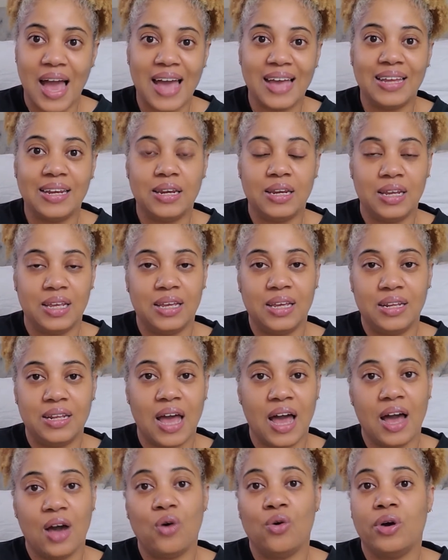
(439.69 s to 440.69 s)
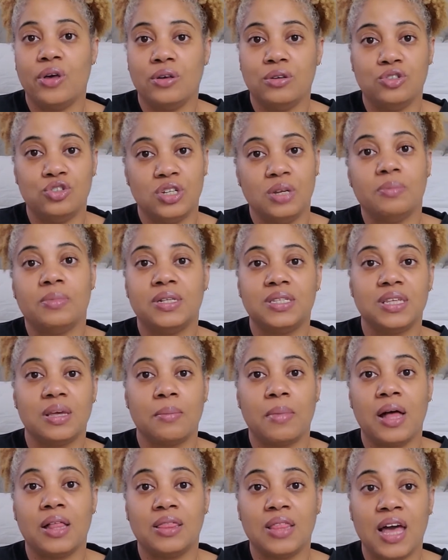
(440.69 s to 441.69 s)
I need hot oil treatments
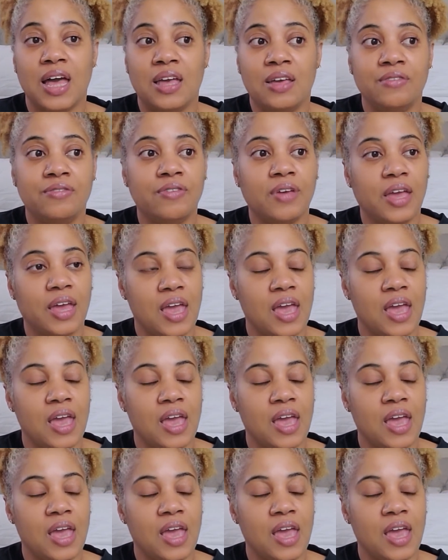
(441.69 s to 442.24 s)
in my life,